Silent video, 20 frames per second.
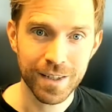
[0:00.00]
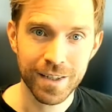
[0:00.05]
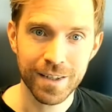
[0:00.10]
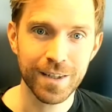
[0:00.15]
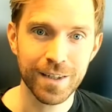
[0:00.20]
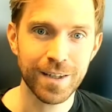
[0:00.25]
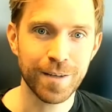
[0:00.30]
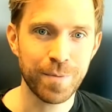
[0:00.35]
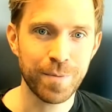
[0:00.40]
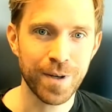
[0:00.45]

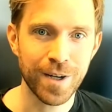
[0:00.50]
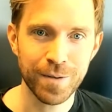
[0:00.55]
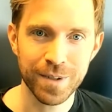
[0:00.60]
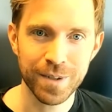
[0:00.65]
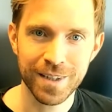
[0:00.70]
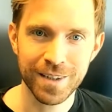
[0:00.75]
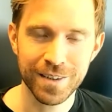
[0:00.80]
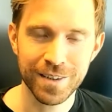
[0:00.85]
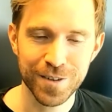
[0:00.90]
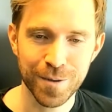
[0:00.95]
appear
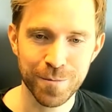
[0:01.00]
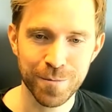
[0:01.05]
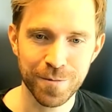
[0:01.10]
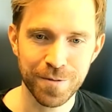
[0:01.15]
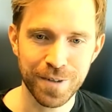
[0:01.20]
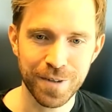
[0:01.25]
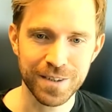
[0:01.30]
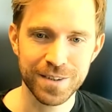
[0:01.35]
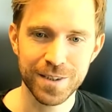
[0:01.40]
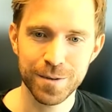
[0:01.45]
in some
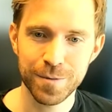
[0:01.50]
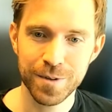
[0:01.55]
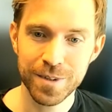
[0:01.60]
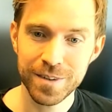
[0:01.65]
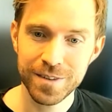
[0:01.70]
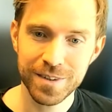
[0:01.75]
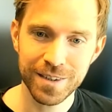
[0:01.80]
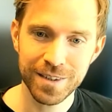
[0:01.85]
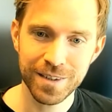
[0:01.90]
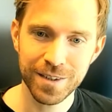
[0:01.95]

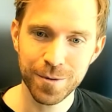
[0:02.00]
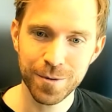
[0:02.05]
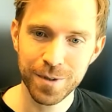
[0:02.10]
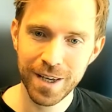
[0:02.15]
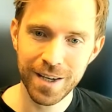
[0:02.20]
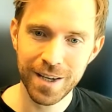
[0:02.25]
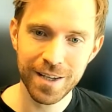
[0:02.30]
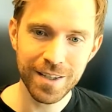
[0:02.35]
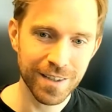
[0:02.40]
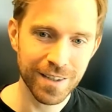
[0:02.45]
festivals in
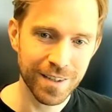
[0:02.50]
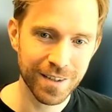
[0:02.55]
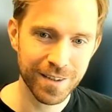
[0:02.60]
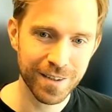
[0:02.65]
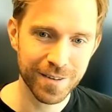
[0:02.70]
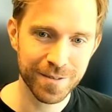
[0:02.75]
UK.